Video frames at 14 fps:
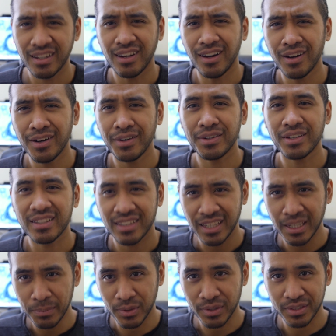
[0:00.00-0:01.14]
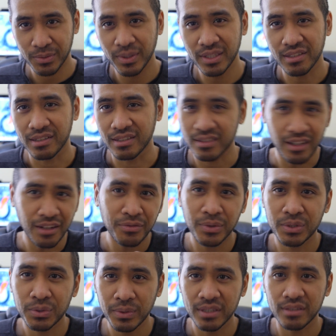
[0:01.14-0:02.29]
there are keyboard switchers,
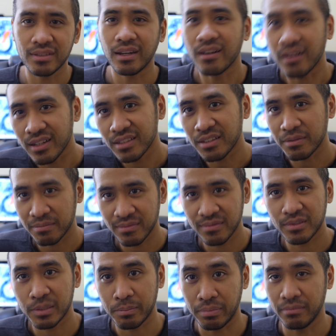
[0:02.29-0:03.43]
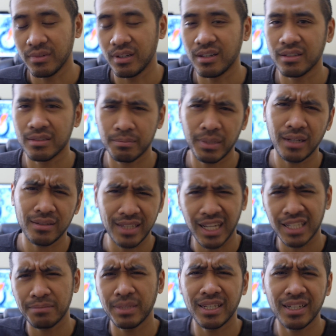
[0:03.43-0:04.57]
software switchers that are in the spot
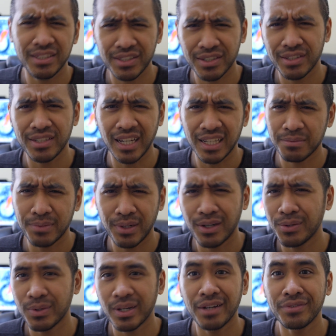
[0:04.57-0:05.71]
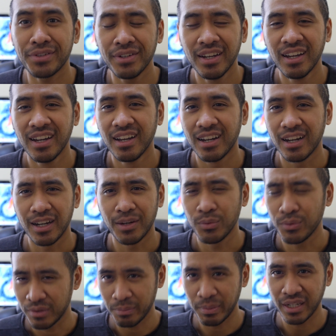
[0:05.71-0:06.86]
task manager, taskbar, whatever,
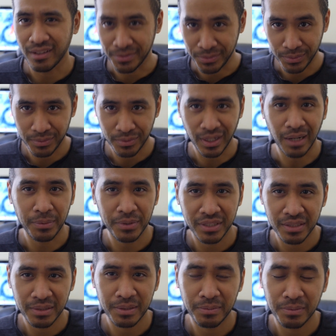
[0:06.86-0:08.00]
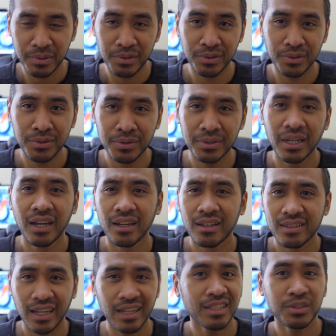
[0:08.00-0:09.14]
depending on what operating system you use,
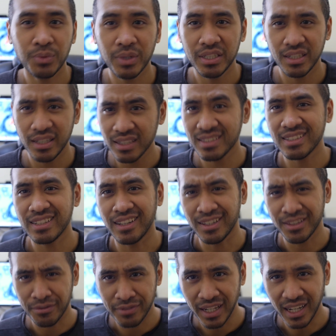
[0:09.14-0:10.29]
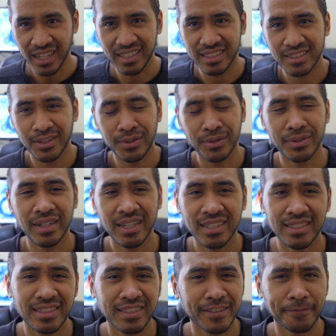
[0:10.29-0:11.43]
that can switch it instantly on the fly. So
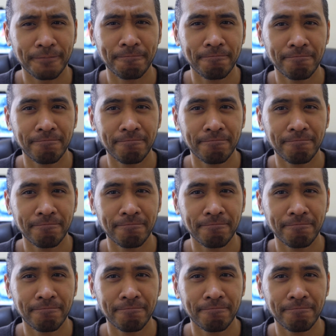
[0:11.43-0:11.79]
that's,